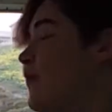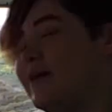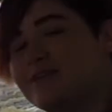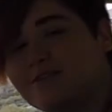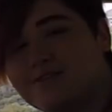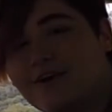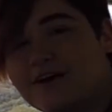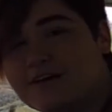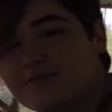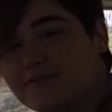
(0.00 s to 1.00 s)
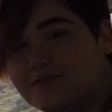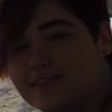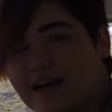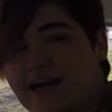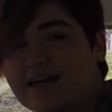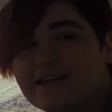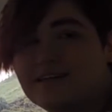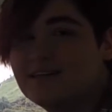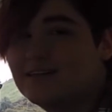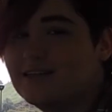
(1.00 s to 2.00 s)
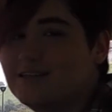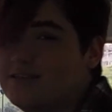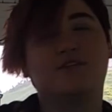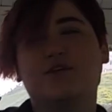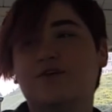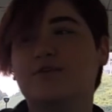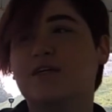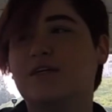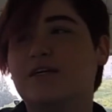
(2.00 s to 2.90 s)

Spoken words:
water falling from the sky. So